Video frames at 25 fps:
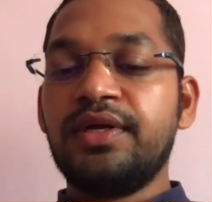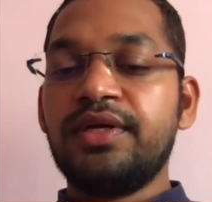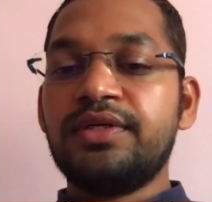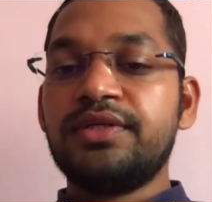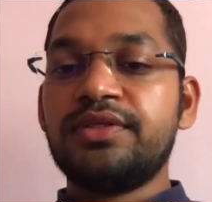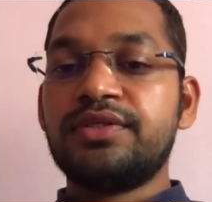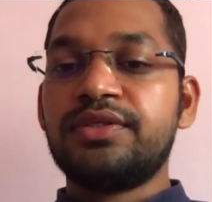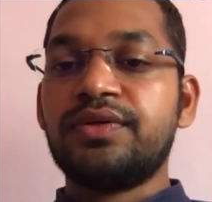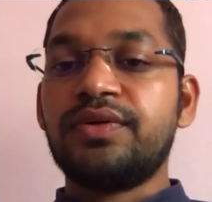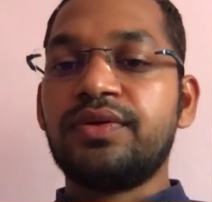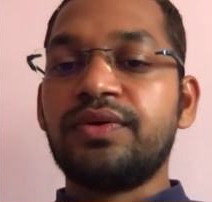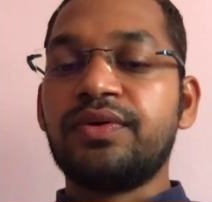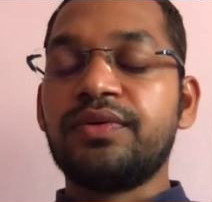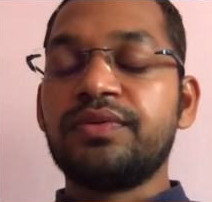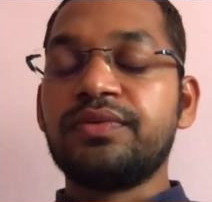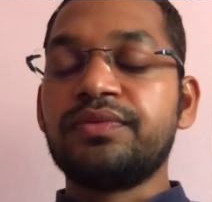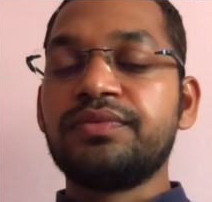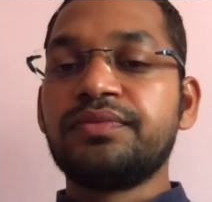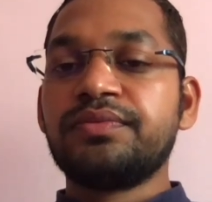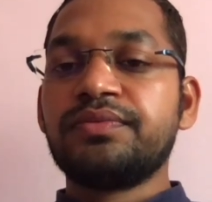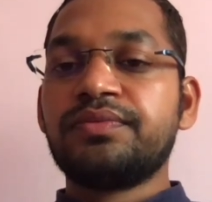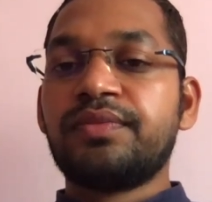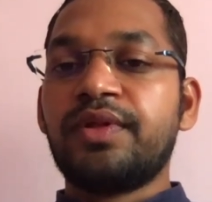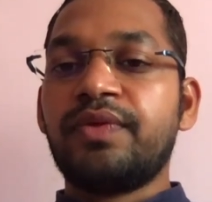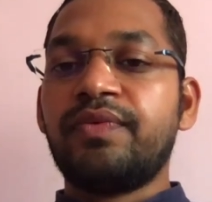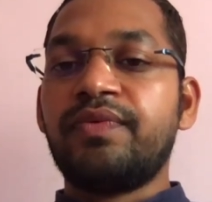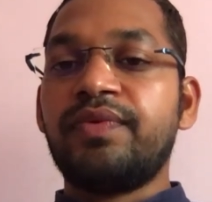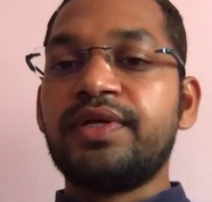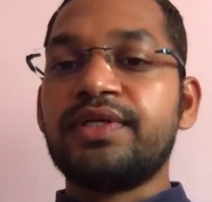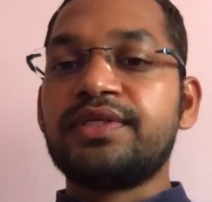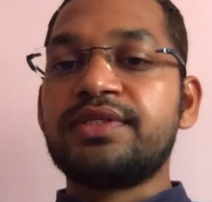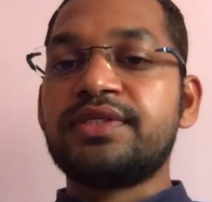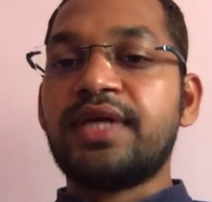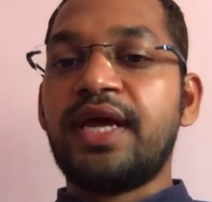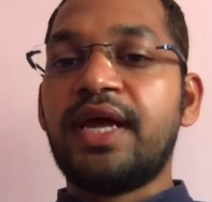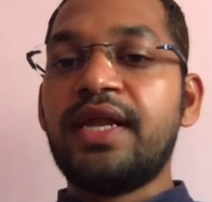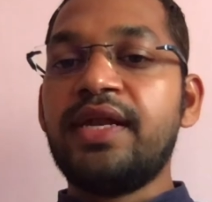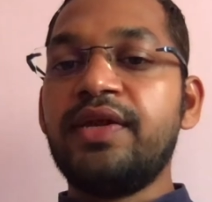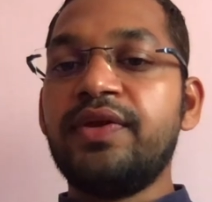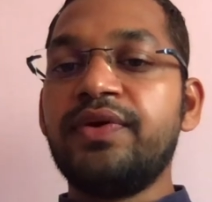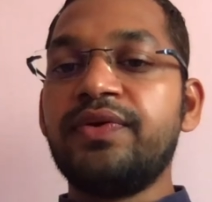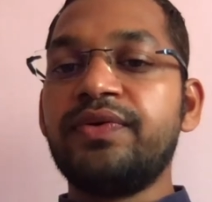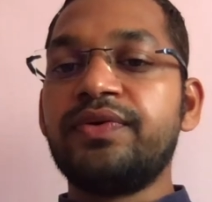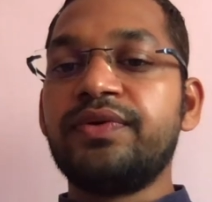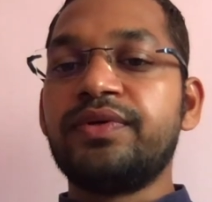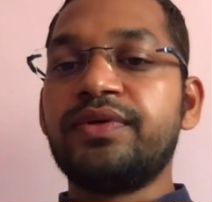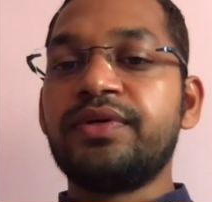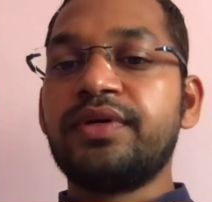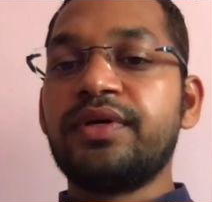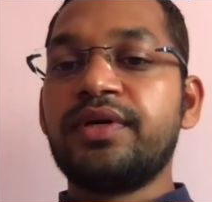So we
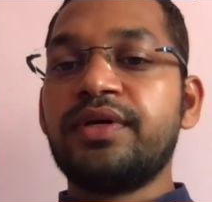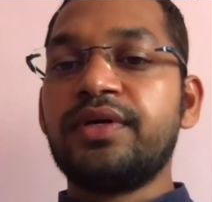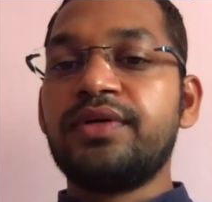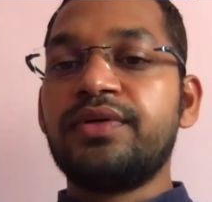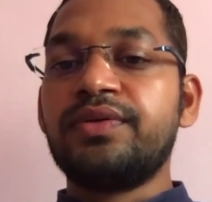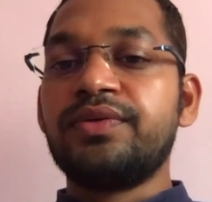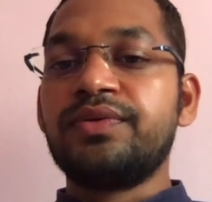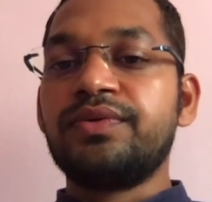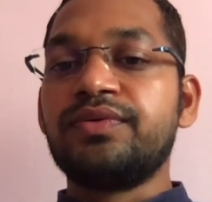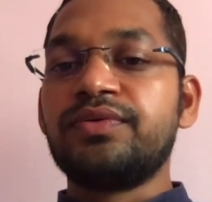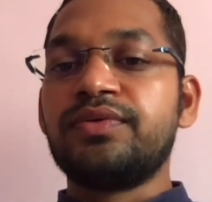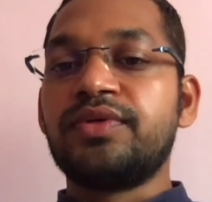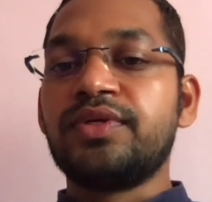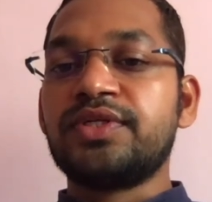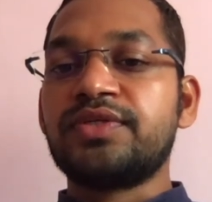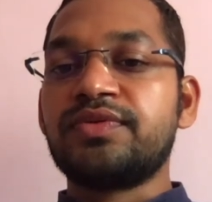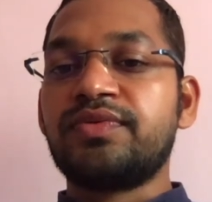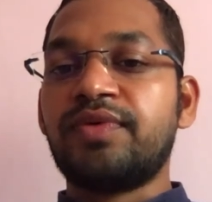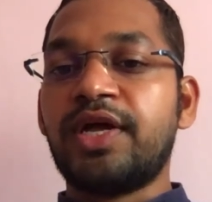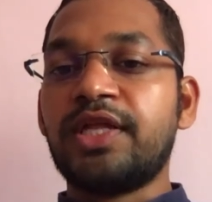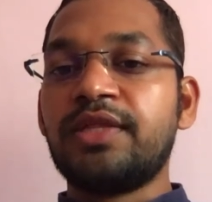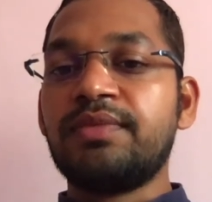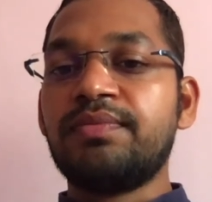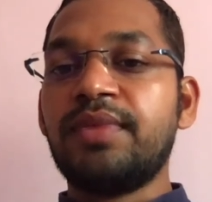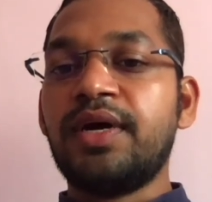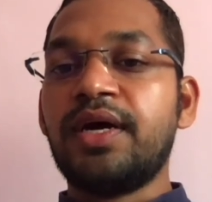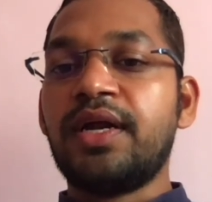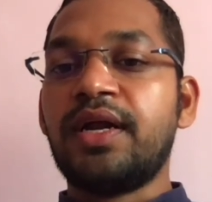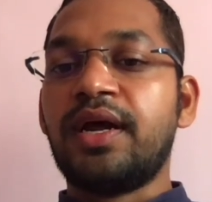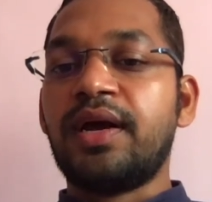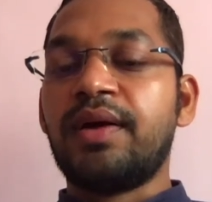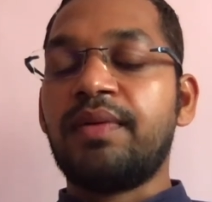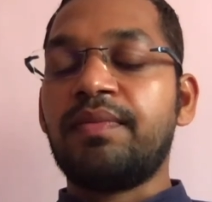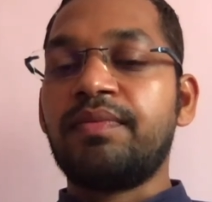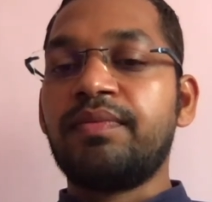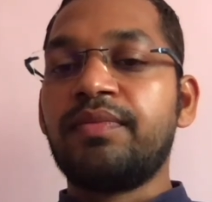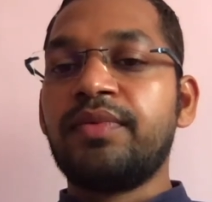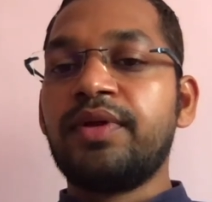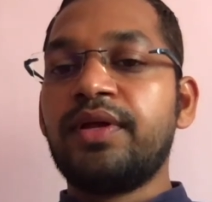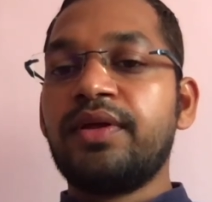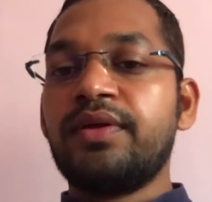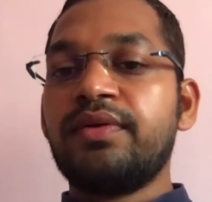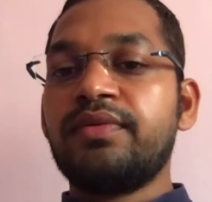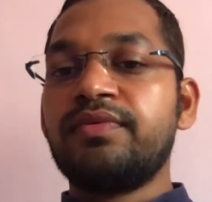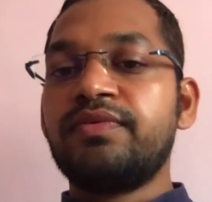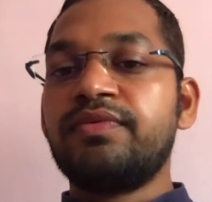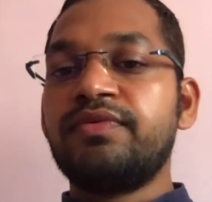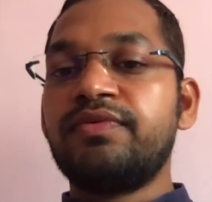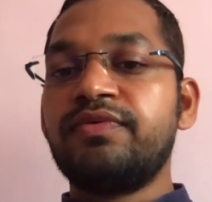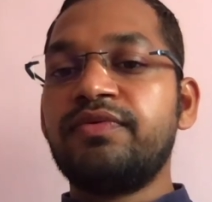salute to the Svatmaram
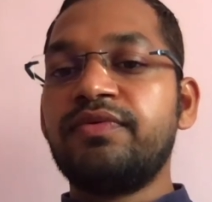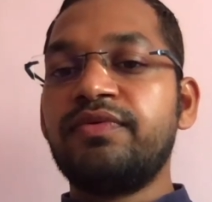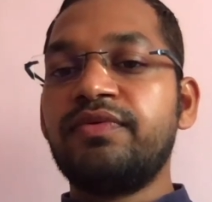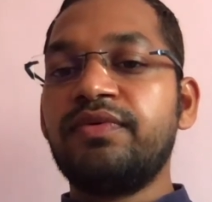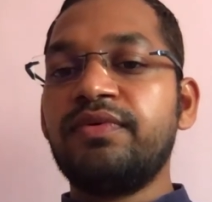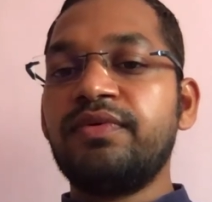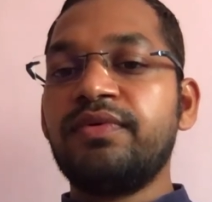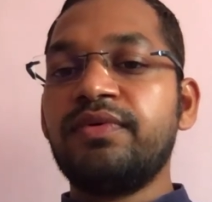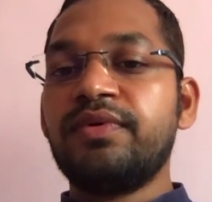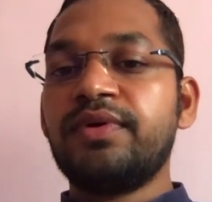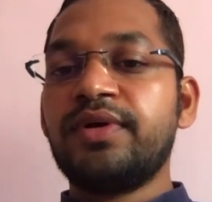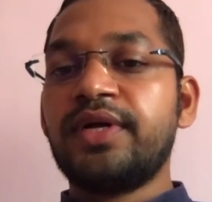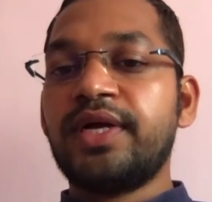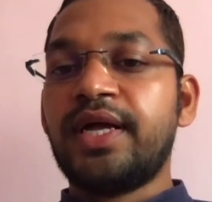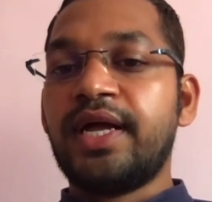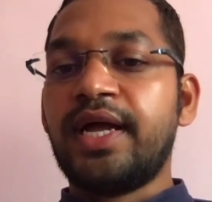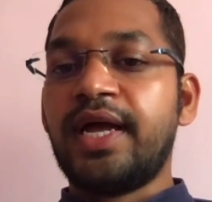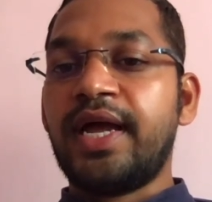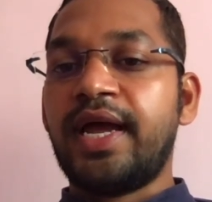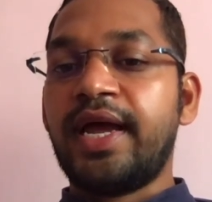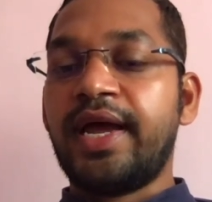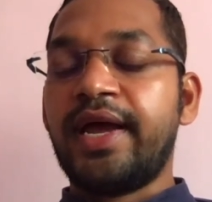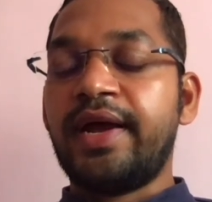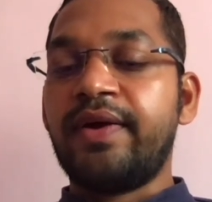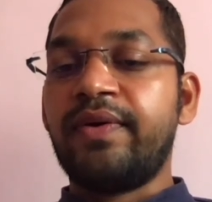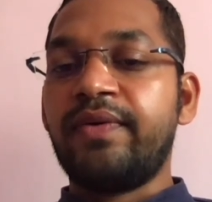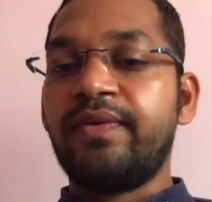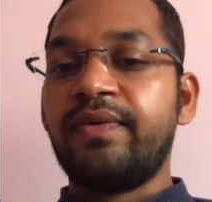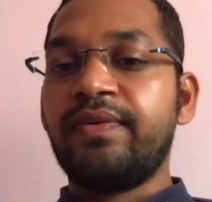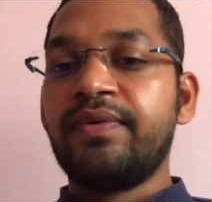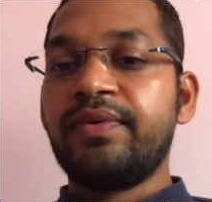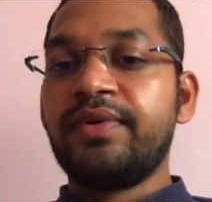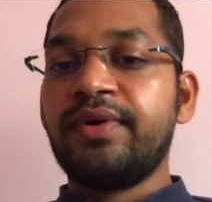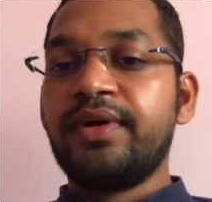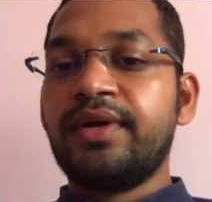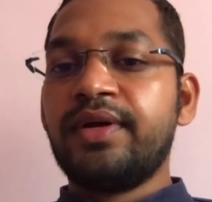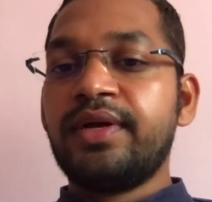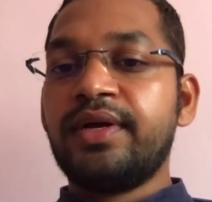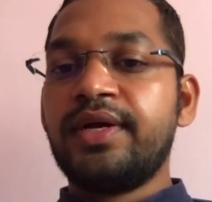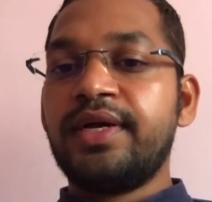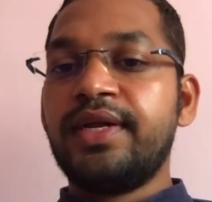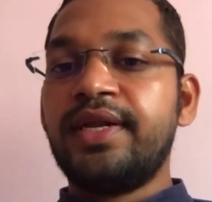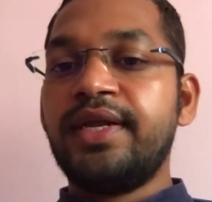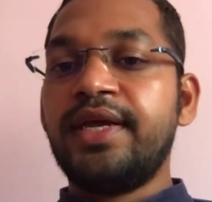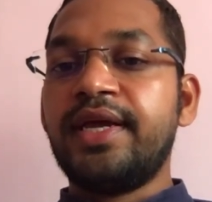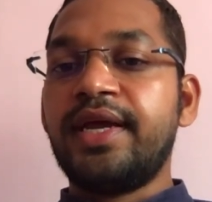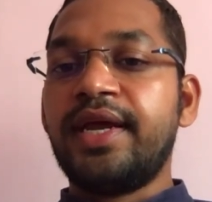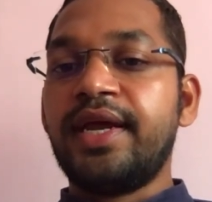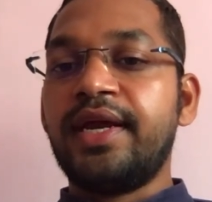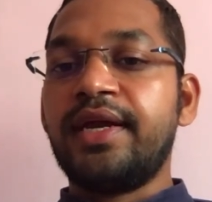who have
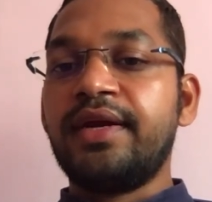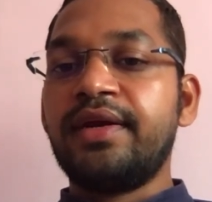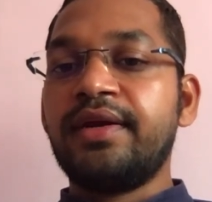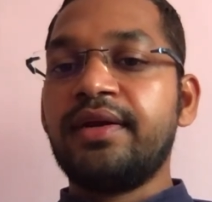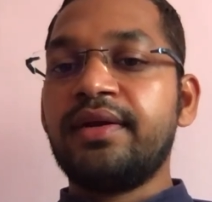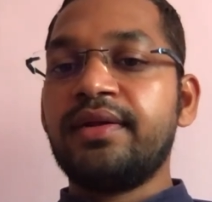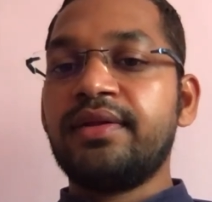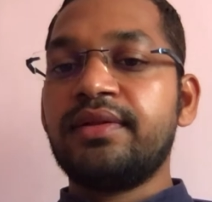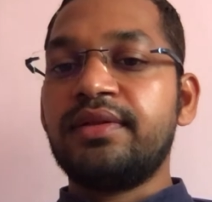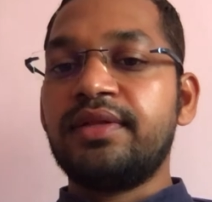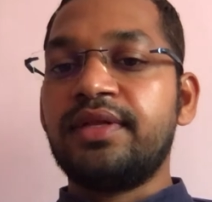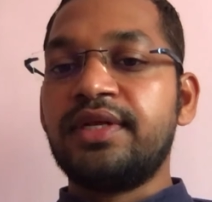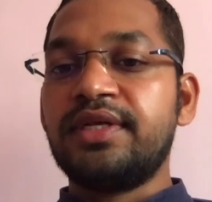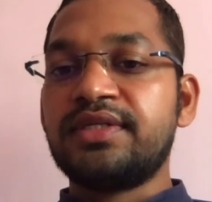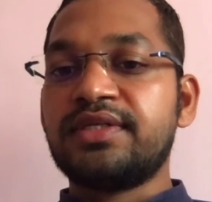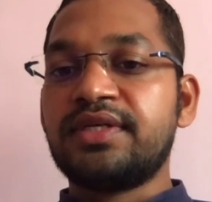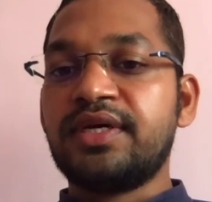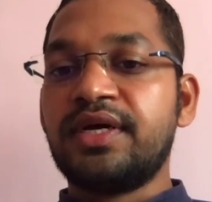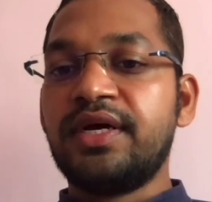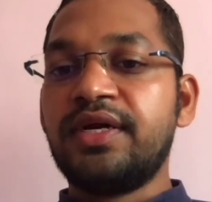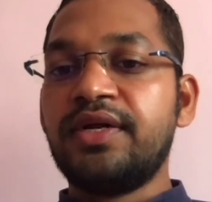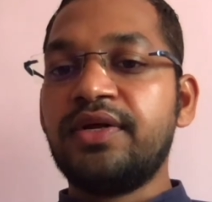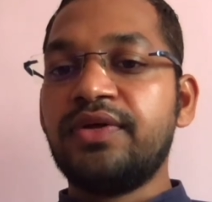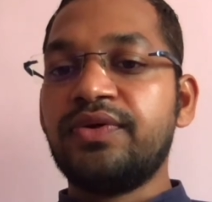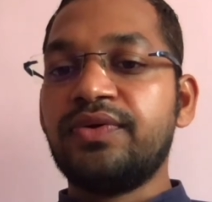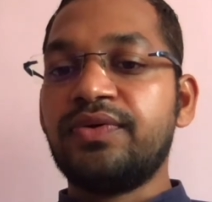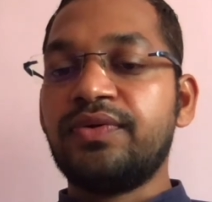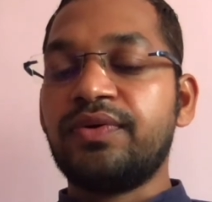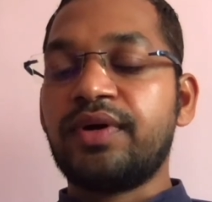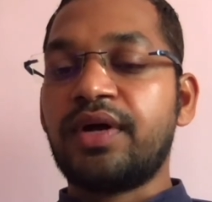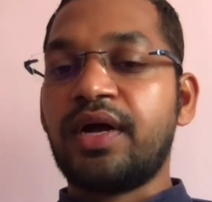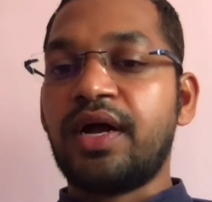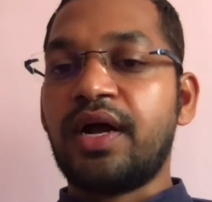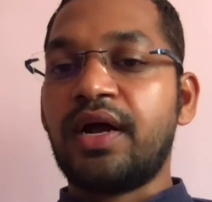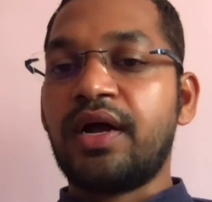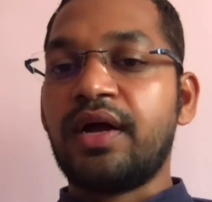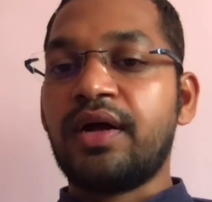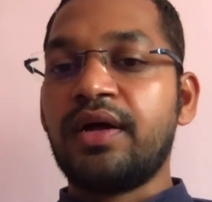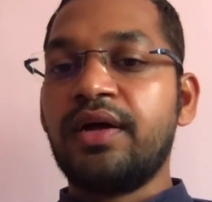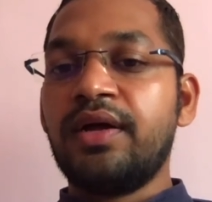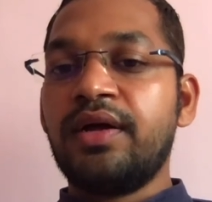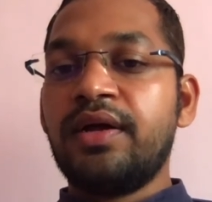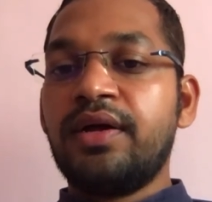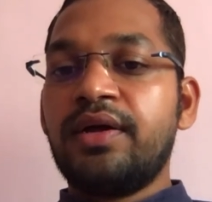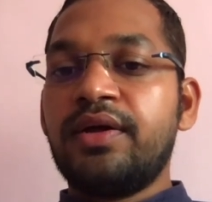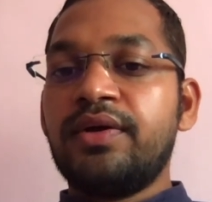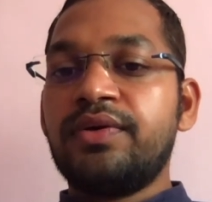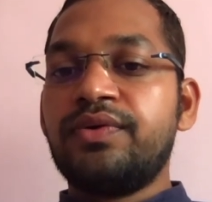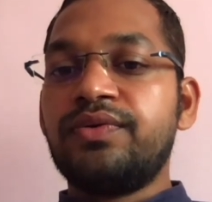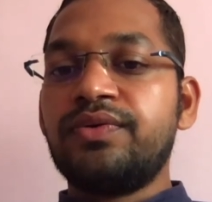created this Hatha Yoga
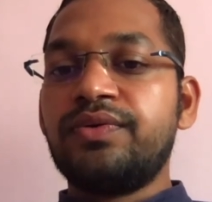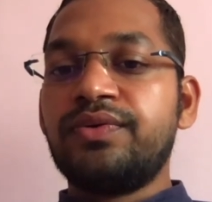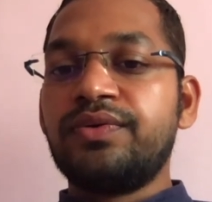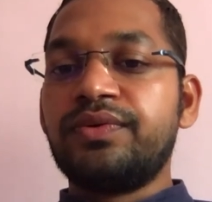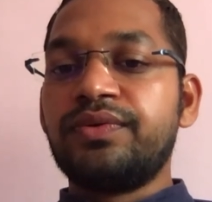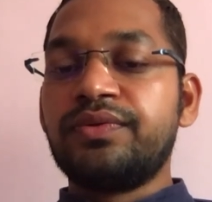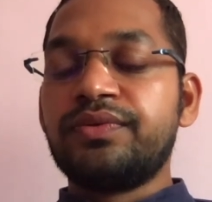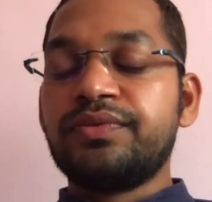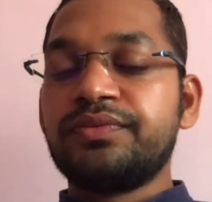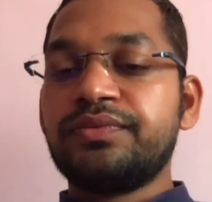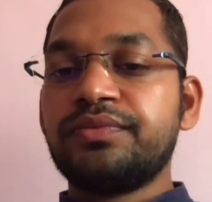to